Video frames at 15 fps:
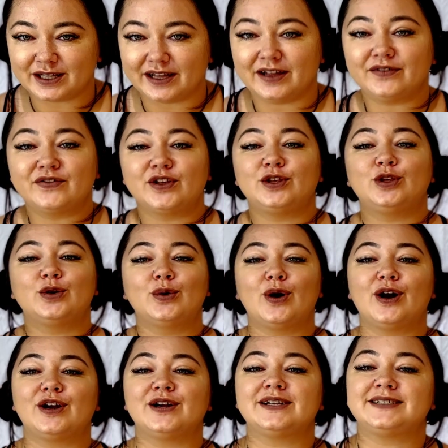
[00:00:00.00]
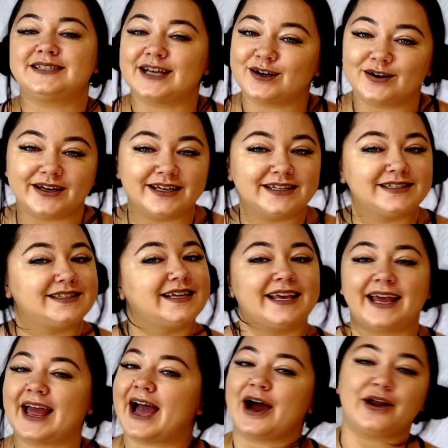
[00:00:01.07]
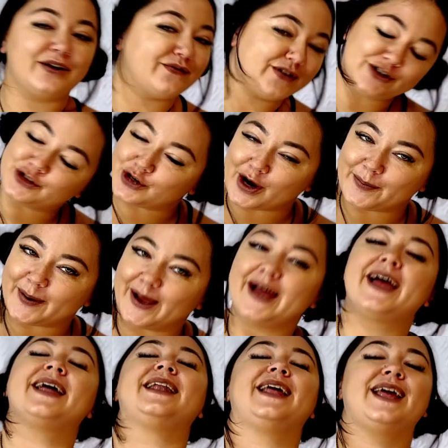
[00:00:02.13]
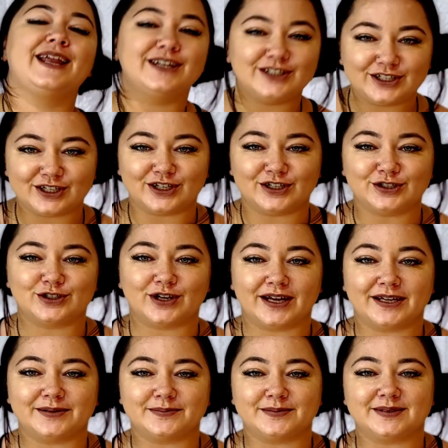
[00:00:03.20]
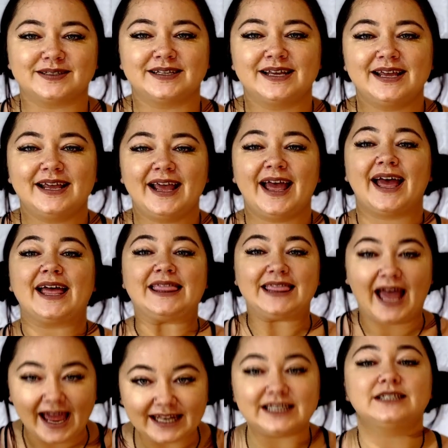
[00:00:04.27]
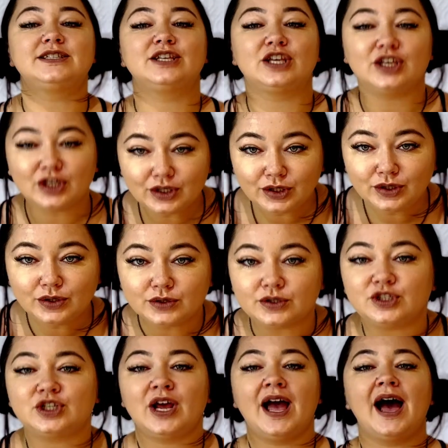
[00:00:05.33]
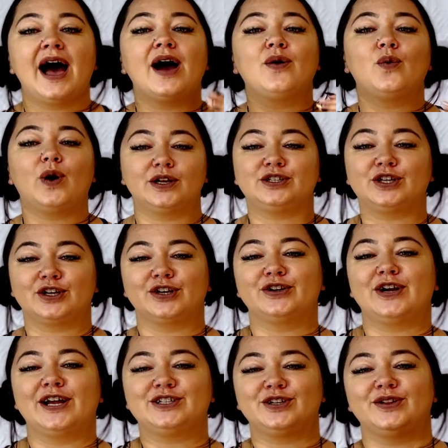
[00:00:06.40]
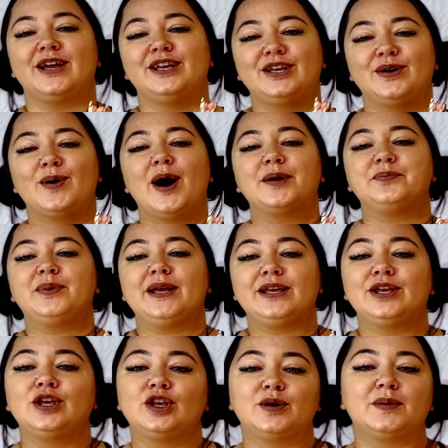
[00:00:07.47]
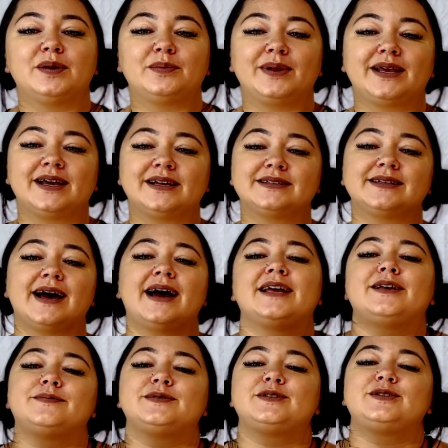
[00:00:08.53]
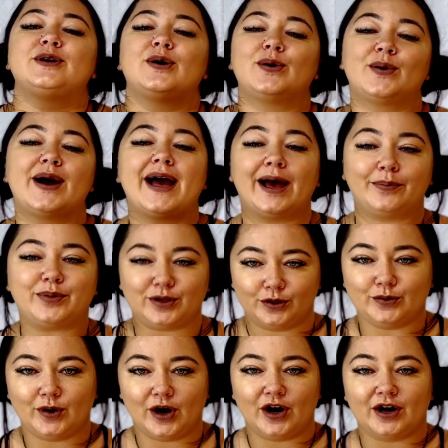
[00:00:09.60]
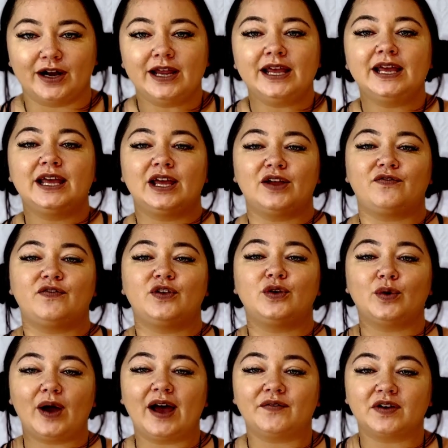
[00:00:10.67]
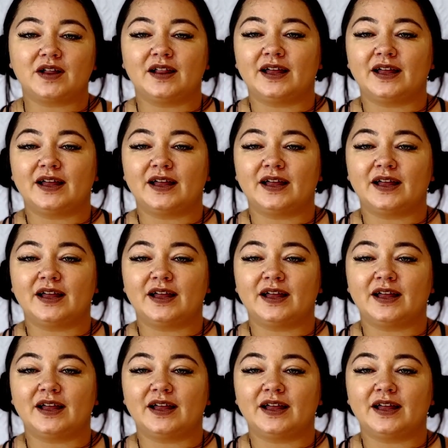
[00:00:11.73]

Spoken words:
love. You are daring to get out of your drama and into your dreams, and that is huge. I want to congratulate you on being human because I am so happy you are. If you have